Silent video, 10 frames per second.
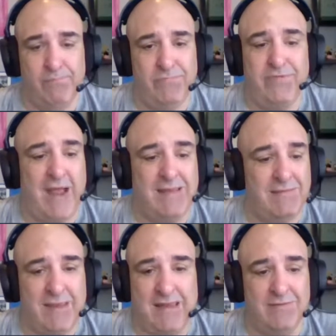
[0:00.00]

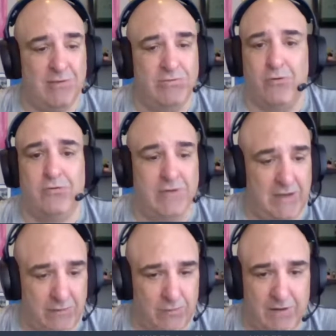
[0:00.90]

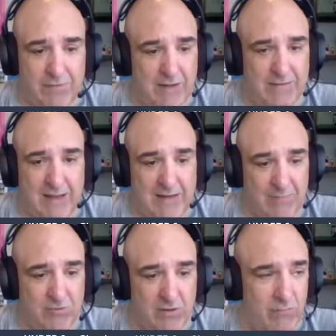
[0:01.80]
19-13 or whatever the heck that
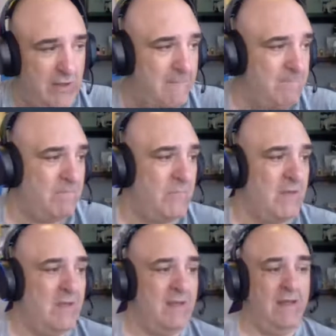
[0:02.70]
game's going to be.
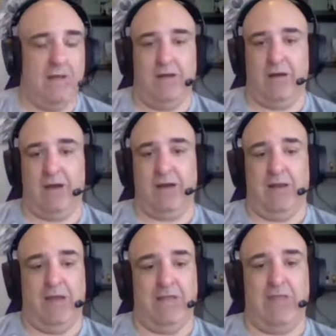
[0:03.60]
All right.
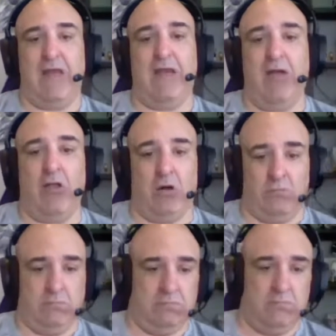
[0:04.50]
Then
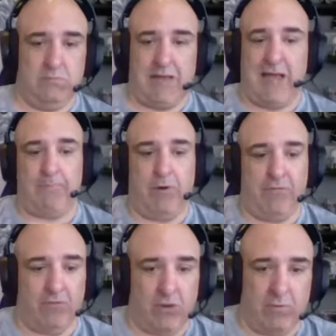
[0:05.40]
hello at
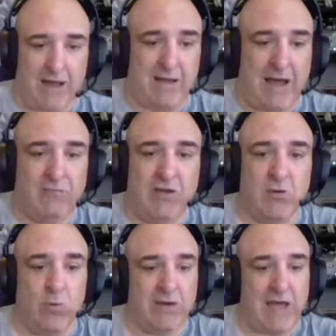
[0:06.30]
Buffalo. How's he
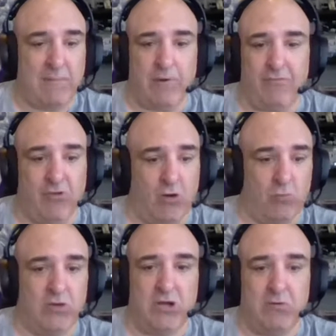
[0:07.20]
going to work out in Buffalo?
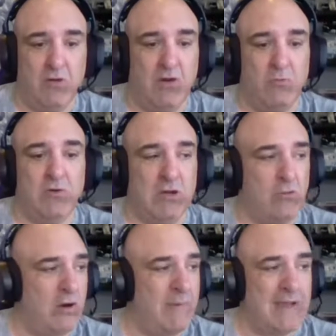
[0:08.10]
Rookie
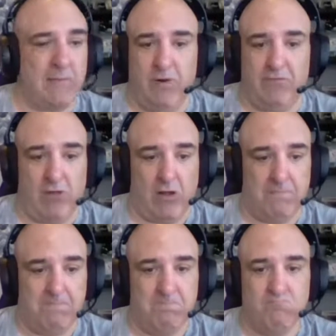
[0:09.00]
quarterback in Buffalo.
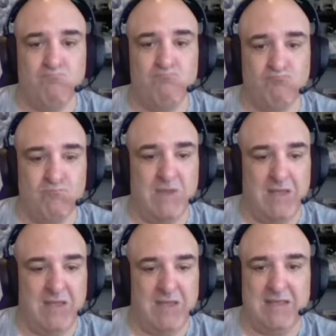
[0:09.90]

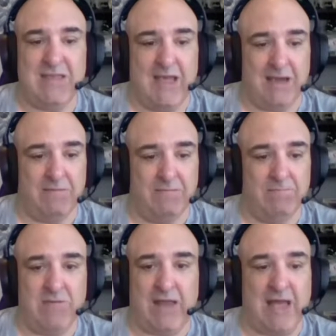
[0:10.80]
Yeah.
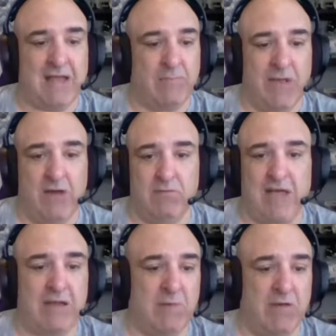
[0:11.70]
That could be a
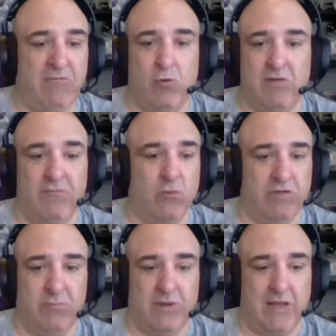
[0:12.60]

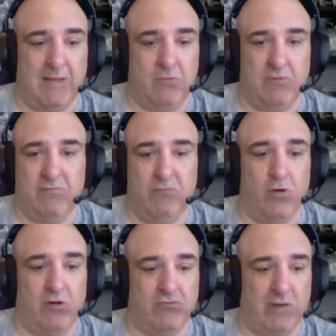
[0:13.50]
44-3 game with
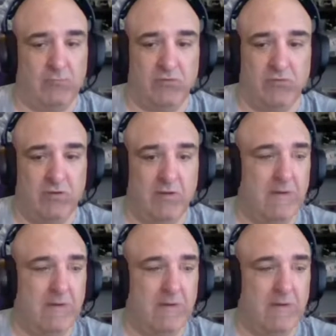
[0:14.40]
4 interceptions.